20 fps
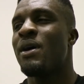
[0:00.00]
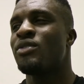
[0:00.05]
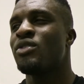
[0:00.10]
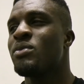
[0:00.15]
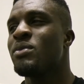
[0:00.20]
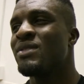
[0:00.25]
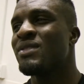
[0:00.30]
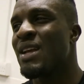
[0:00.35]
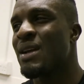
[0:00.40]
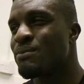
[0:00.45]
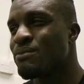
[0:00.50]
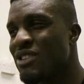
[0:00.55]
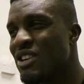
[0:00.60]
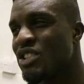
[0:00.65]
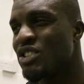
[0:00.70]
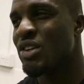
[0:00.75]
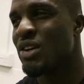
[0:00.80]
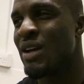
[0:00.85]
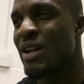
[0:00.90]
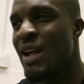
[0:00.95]
But it's always that
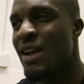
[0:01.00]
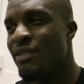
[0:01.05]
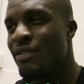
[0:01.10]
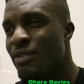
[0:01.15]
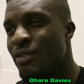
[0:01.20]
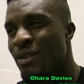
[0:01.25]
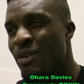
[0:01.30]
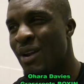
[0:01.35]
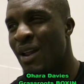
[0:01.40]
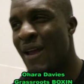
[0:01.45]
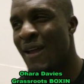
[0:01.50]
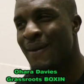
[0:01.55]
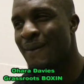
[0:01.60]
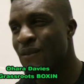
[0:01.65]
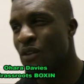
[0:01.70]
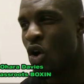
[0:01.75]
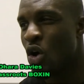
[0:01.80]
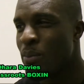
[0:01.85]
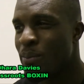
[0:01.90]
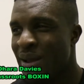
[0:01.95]
pressure, and I feel like,
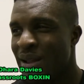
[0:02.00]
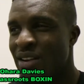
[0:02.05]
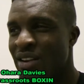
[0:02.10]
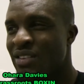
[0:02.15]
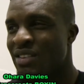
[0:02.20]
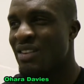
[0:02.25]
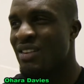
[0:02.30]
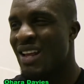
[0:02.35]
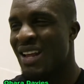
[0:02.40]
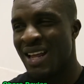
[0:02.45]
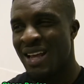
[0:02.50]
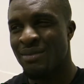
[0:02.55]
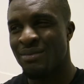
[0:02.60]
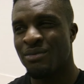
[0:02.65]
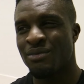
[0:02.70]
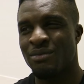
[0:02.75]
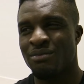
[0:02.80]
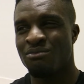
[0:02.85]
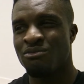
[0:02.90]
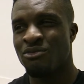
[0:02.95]
I hope Ben doesn't let that
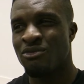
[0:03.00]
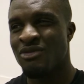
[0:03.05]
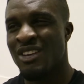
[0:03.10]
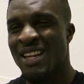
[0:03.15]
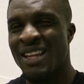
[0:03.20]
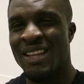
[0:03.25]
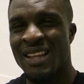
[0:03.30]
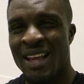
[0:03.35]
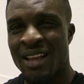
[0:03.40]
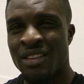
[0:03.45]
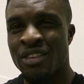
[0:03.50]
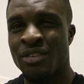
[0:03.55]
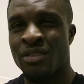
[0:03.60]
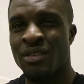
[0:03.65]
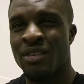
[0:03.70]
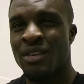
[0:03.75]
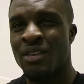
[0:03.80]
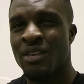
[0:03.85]
really get to him.